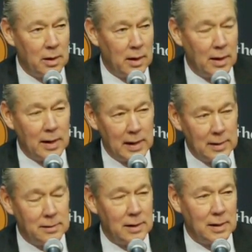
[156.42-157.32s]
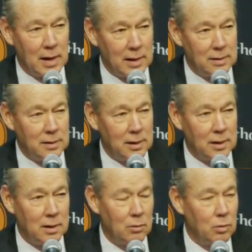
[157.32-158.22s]
uh, 18,
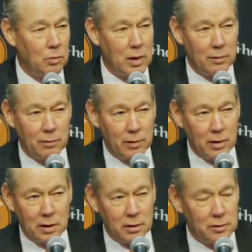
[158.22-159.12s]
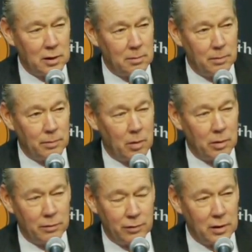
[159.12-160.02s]
19. We have a very good team
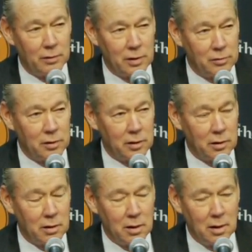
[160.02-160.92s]
on the field this year.